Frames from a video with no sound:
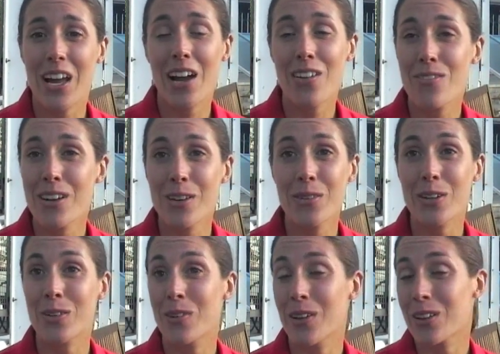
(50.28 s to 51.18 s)
I really want
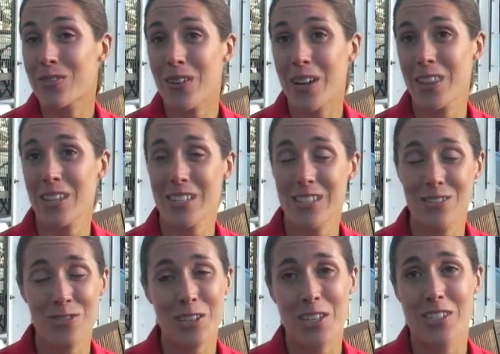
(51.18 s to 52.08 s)
to qualify. That's the
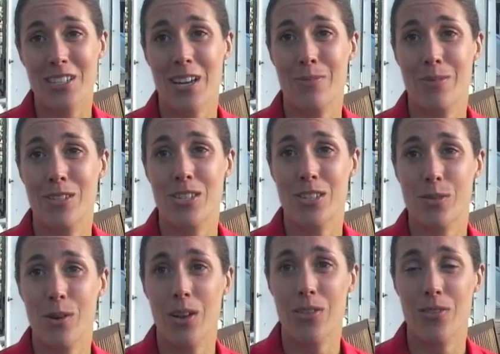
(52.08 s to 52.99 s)
first step, is just
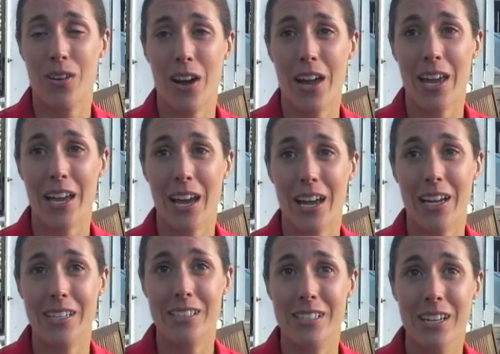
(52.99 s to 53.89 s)
qualifying,
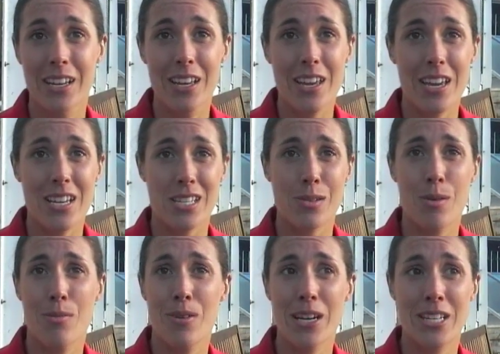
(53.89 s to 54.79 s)
and it's going
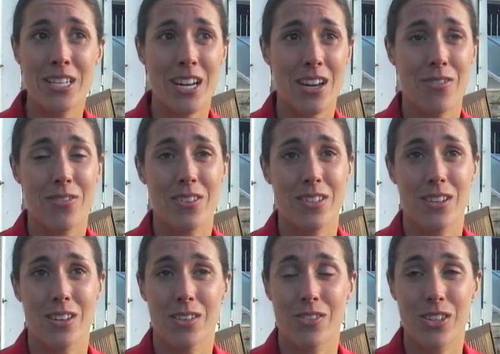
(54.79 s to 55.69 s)
to be really tough. There's a
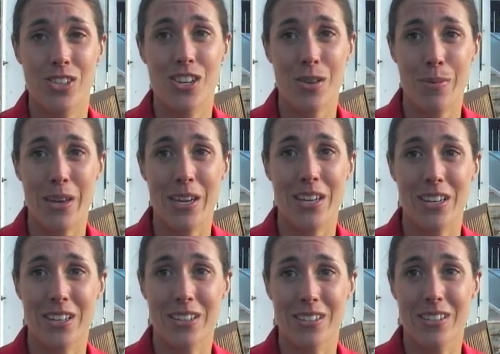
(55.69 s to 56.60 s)
lot of good GB
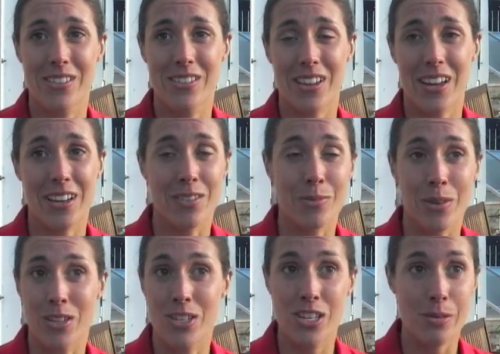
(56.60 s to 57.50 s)
girls, and
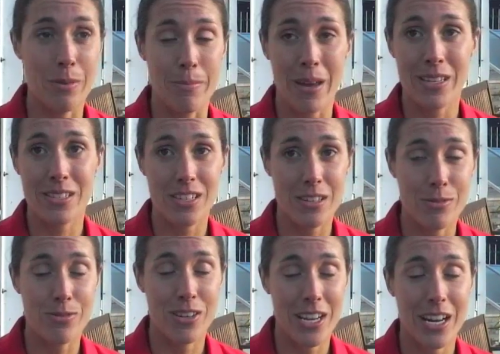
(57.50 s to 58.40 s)
the GB men's
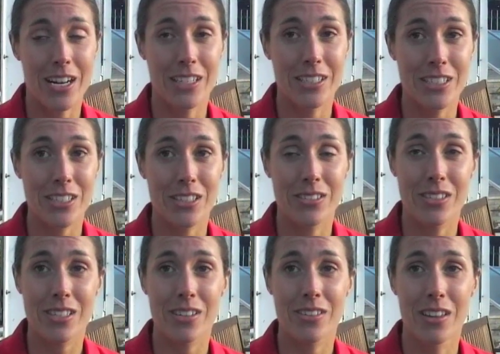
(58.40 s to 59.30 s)
team's really hard too.
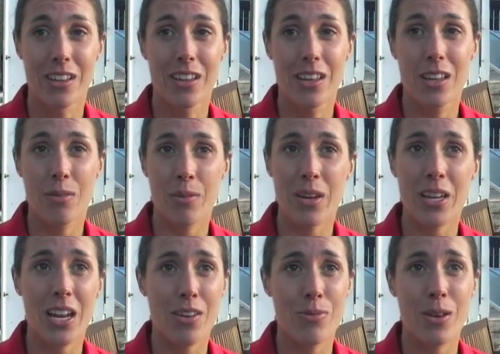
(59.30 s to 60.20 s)
So we're
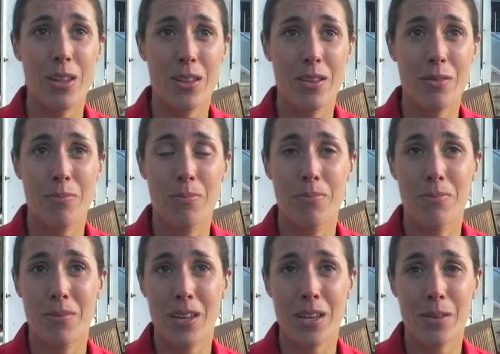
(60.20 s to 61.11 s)
going to have
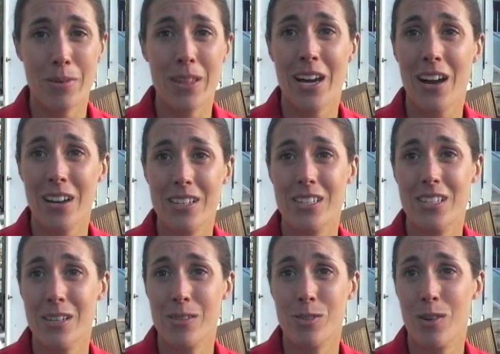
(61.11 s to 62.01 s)
it'll be the hardest
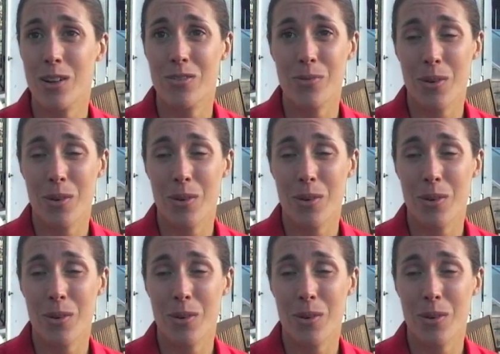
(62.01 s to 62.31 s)
teams one